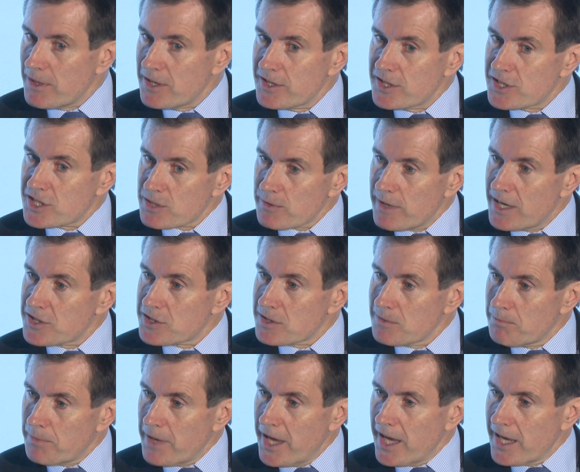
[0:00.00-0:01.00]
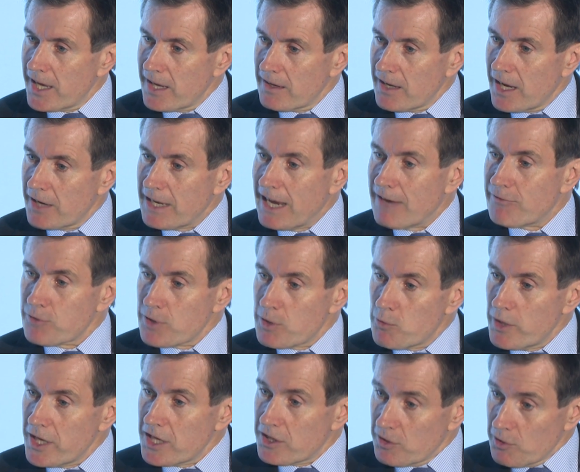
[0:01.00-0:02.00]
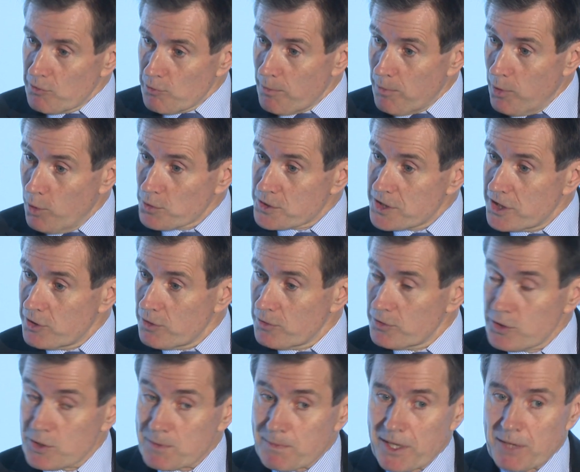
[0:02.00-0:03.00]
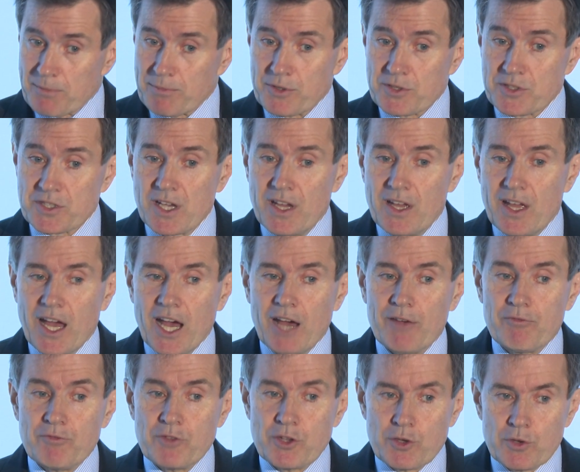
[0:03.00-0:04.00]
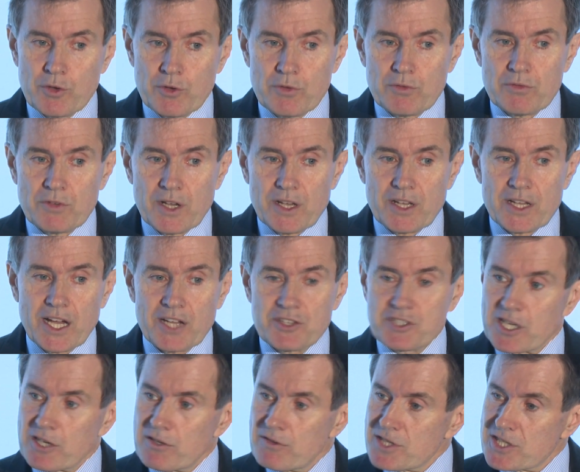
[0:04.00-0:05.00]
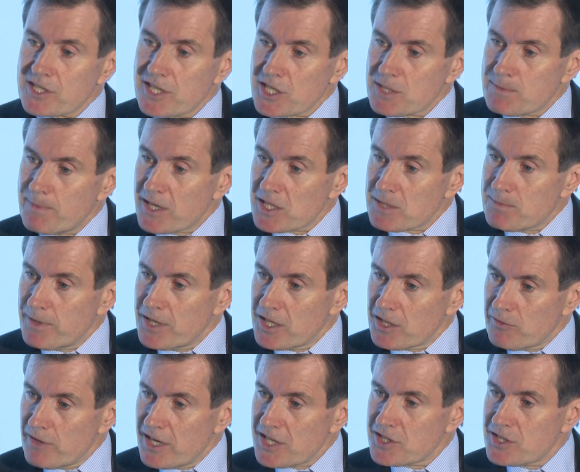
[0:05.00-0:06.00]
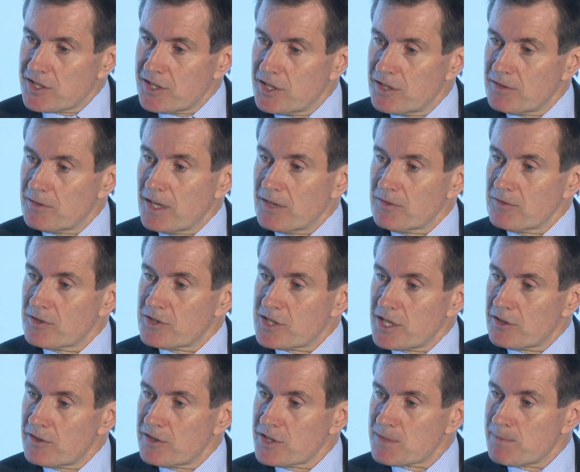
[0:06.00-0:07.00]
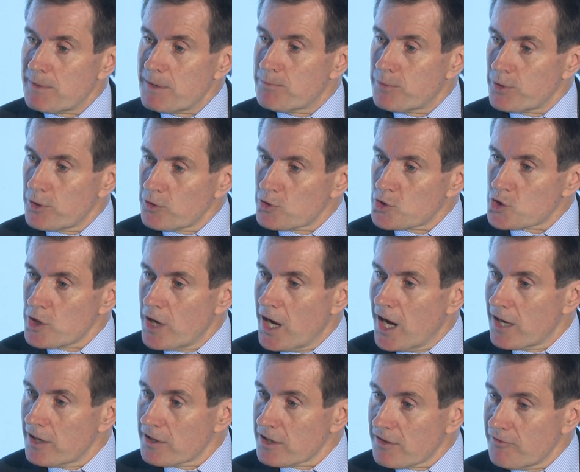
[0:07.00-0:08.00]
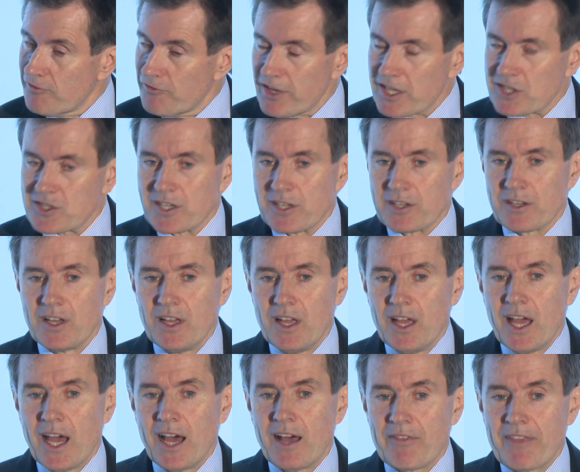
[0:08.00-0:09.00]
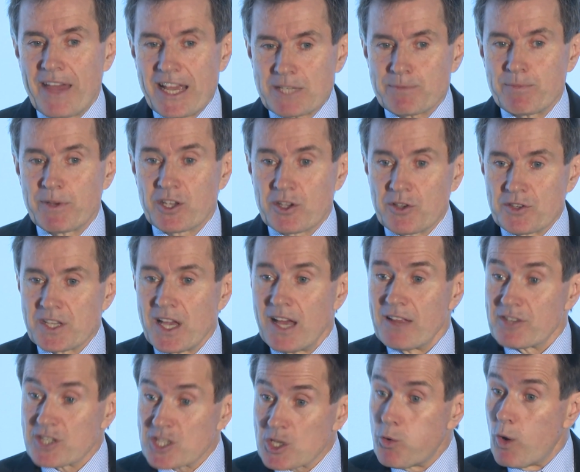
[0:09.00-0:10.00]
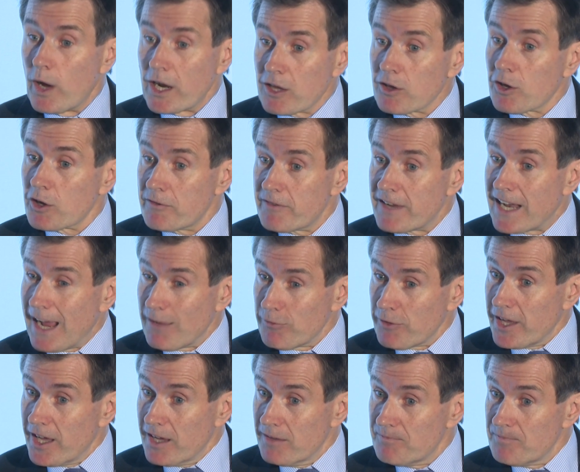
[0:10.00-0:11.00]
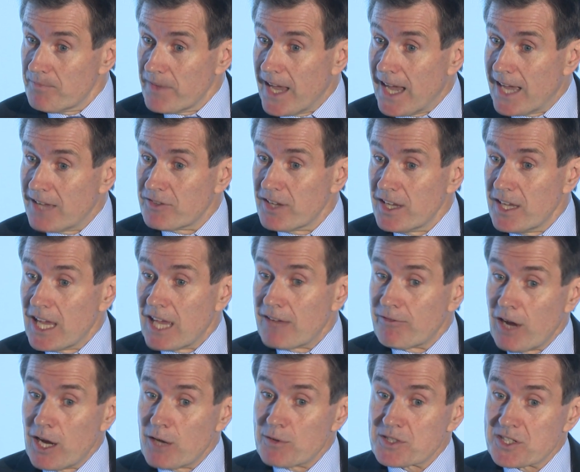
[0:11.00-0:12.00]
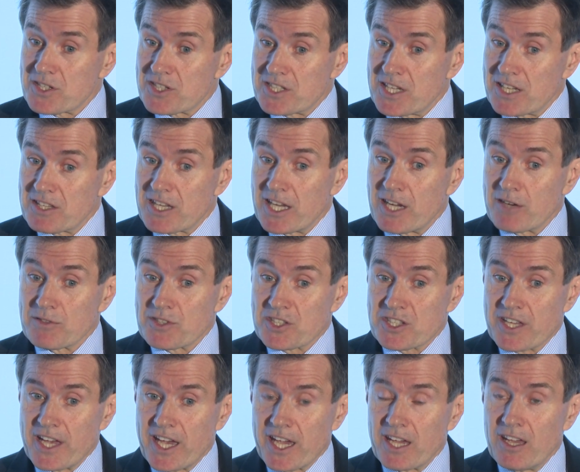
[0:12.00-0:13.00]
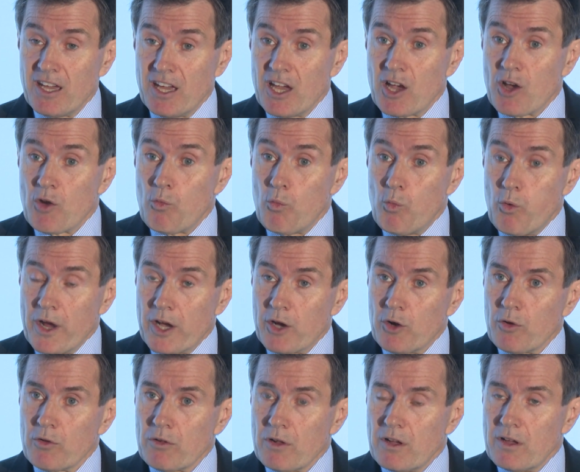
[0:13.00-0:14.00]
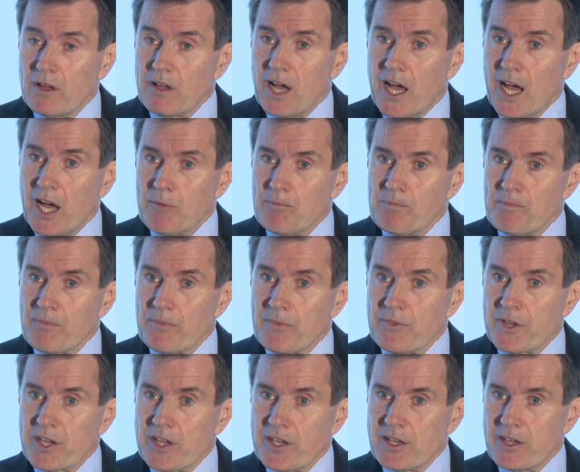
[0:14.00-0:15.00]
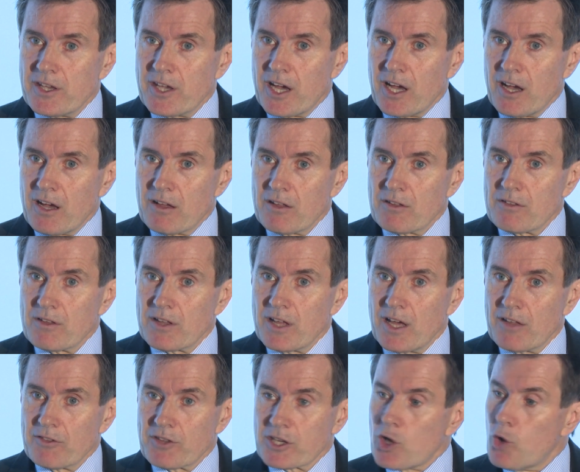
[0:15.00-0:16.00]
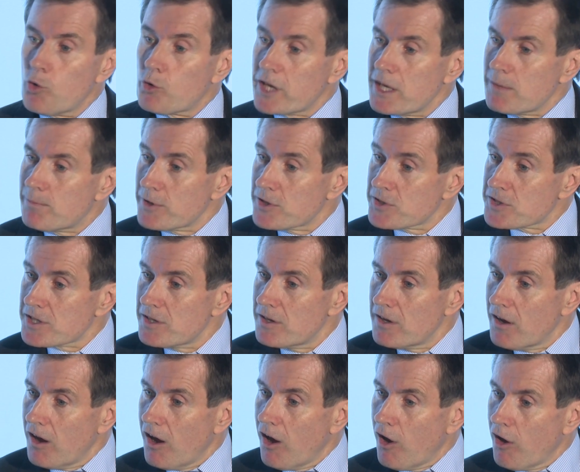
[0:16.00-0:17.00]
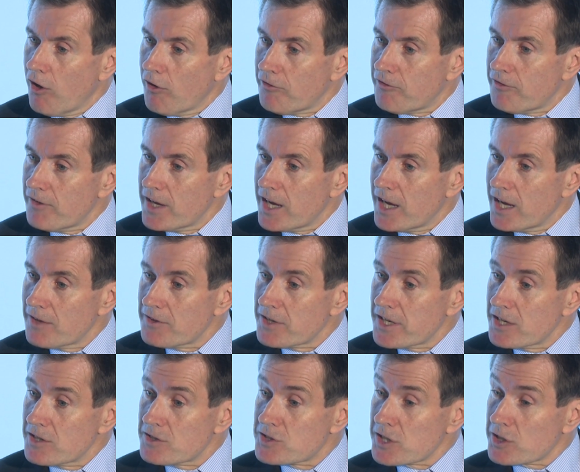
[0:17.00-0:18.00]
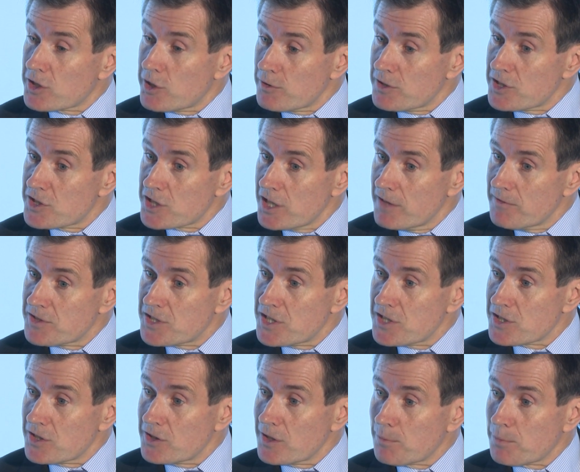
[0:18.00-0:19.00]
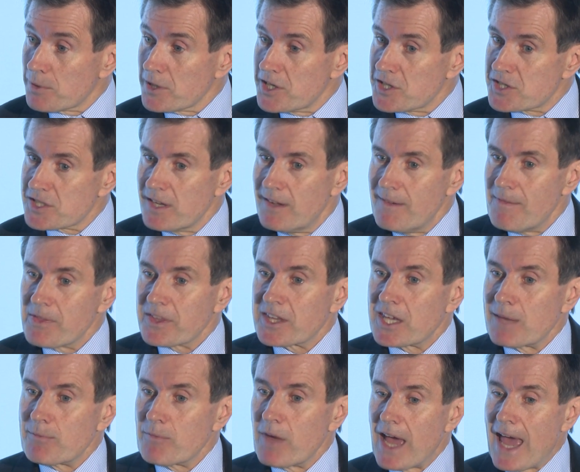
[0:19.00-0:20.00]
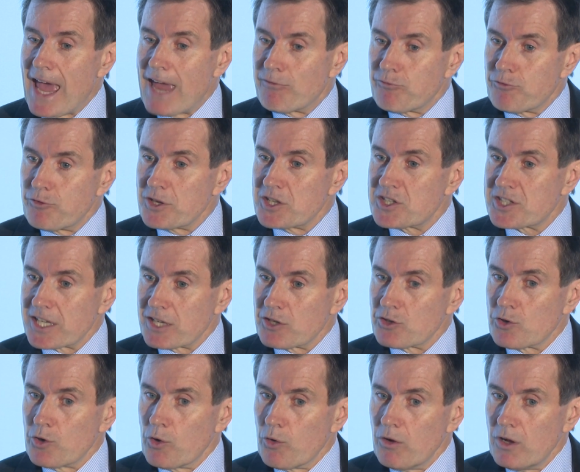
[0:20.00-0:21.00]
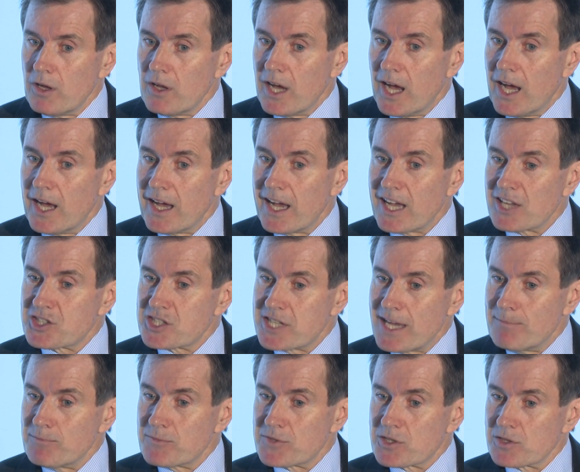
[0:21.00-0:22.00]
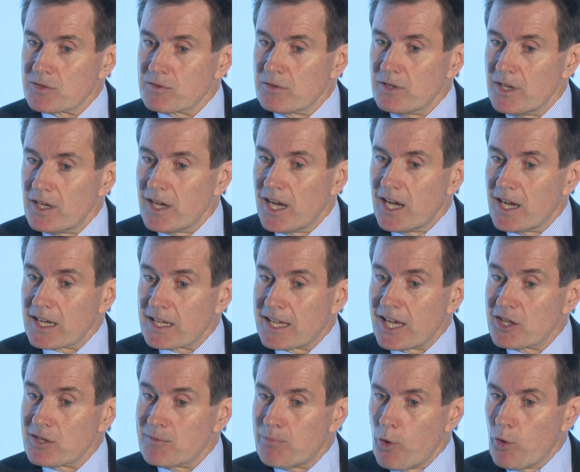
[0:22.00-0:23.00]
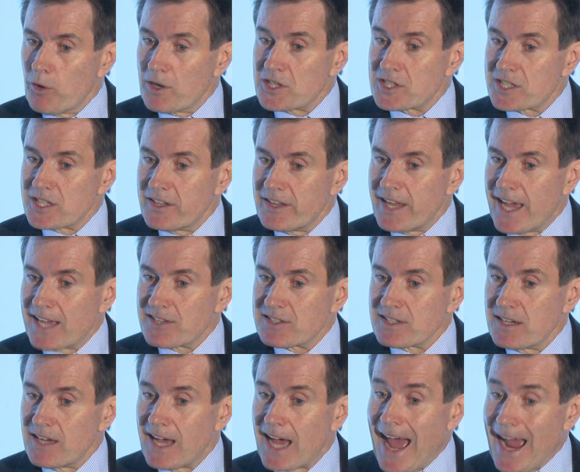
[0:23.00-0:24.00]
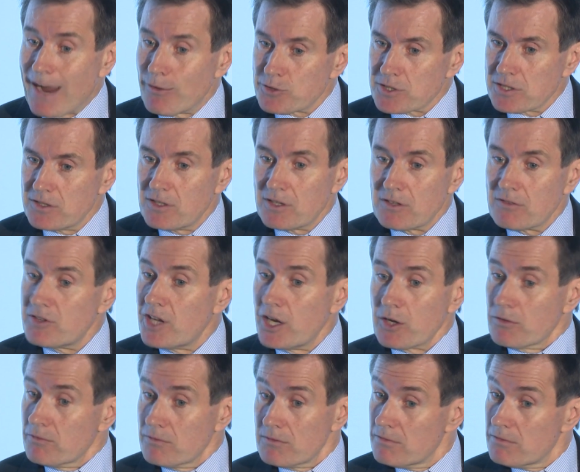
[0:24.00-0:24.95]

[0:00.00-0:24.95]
these threats at bay. And every week you report in your newspapers of new uh, terrorist suspects being arrested and terrorists being put on trial and convicted. Uh, that's because there's quite a lot of it out there. And if I was to sit here and say, will um, the, uh, uh, the goalkeepers of uh, the security services and the police keep every single uh, attempt to uh, get the ball into the net out? No.